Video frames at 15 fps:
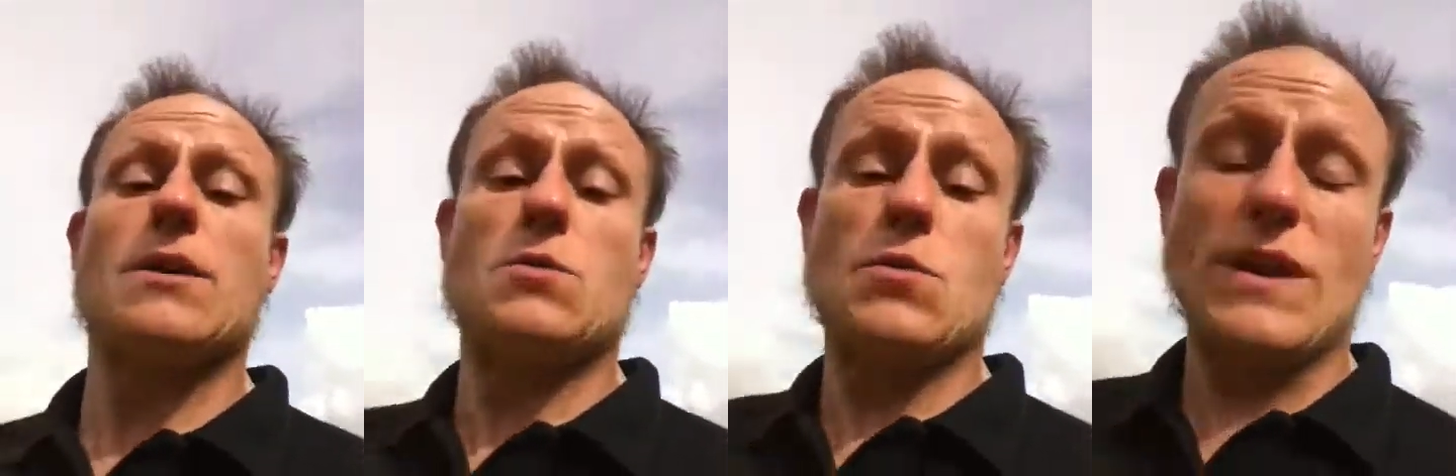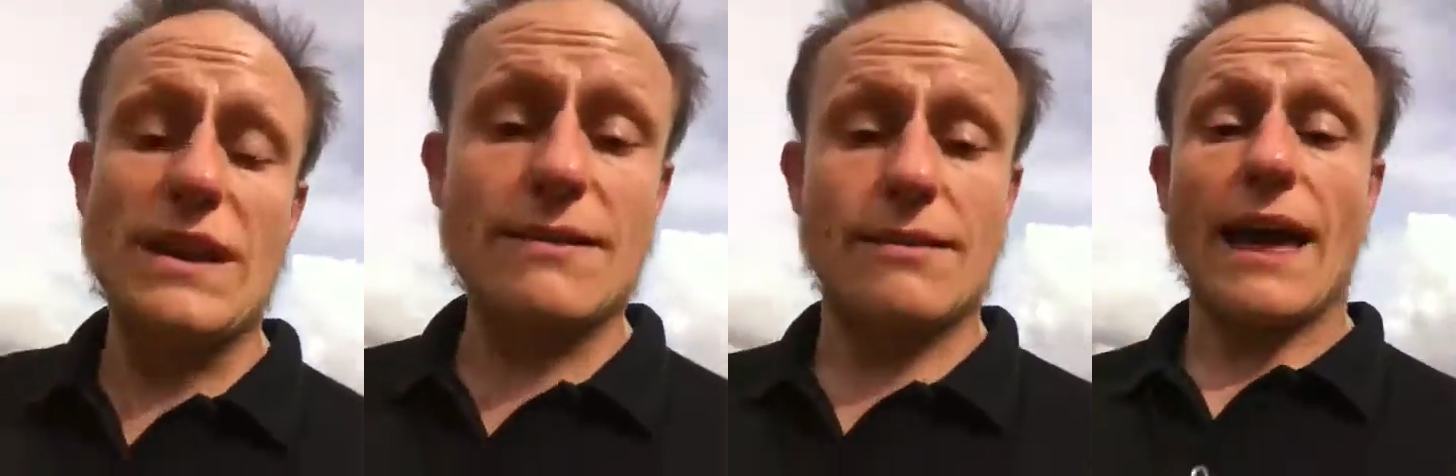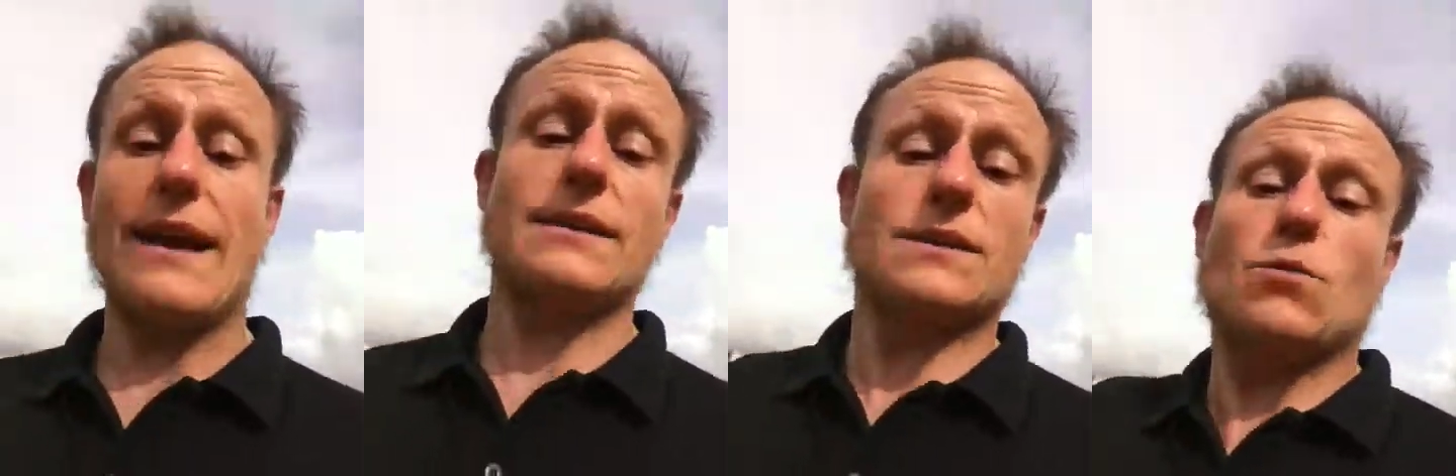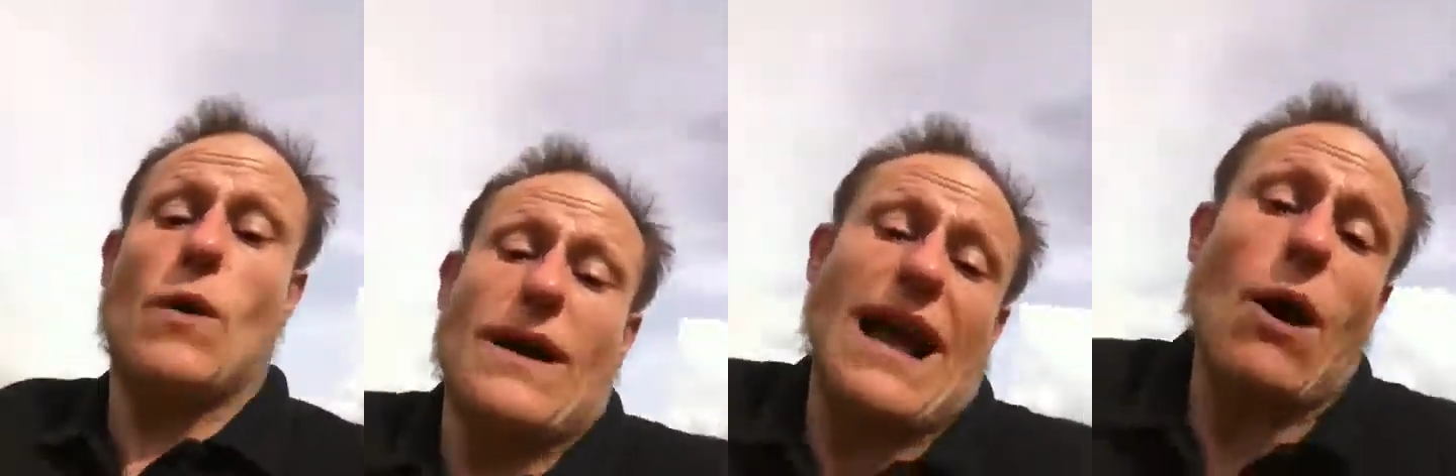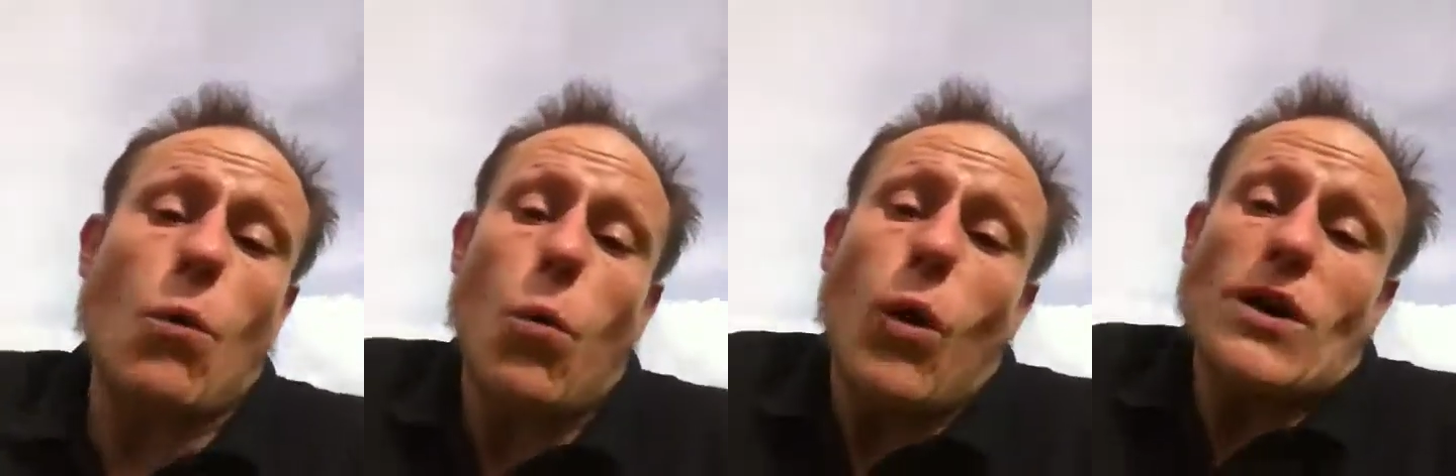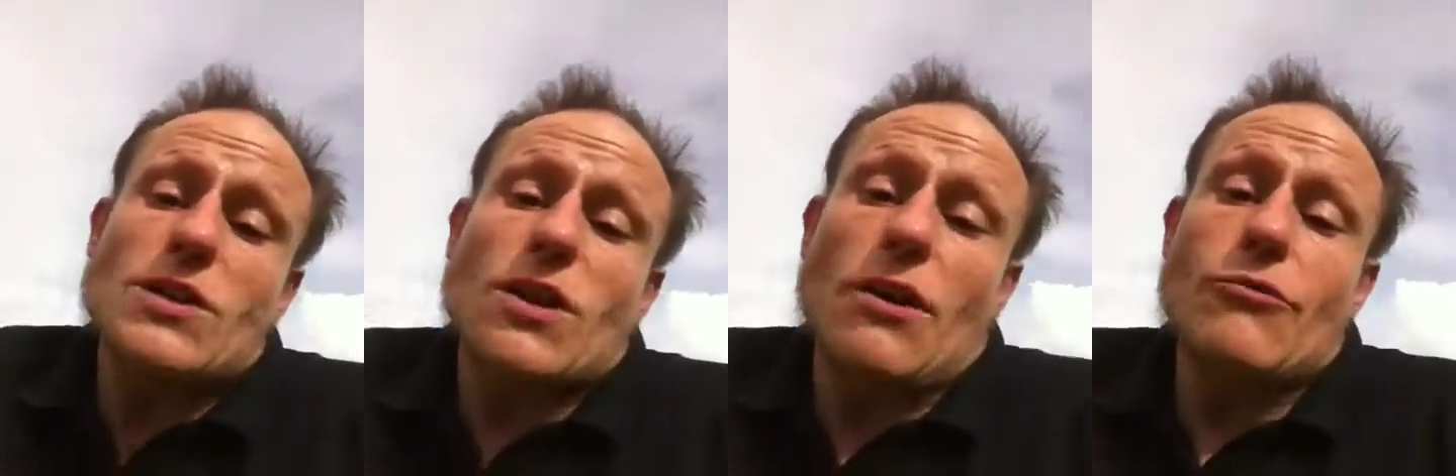you need then to work out
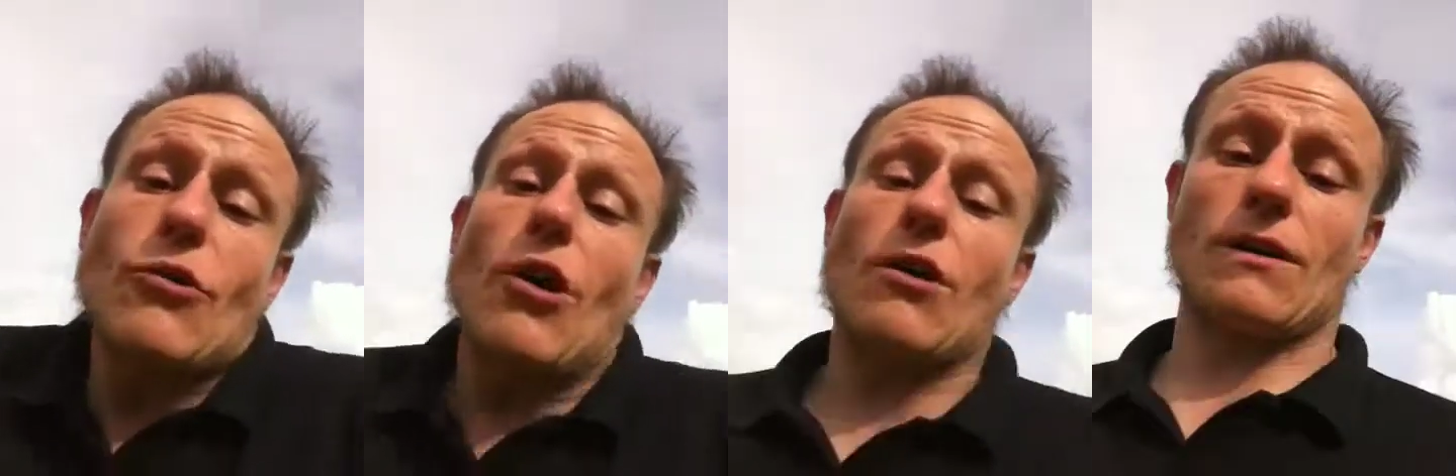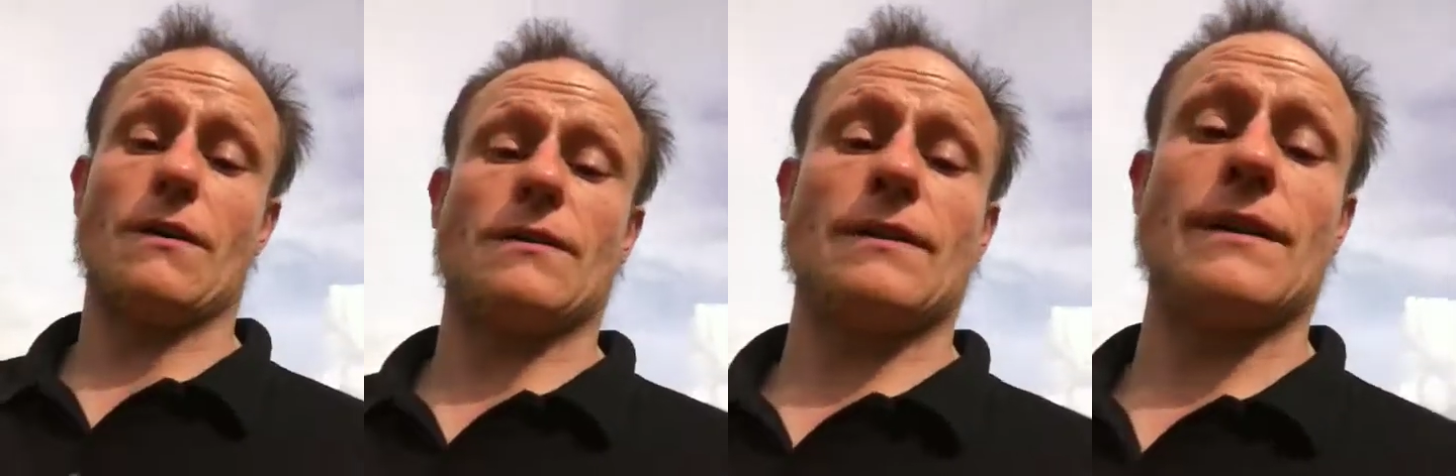what's gone wrong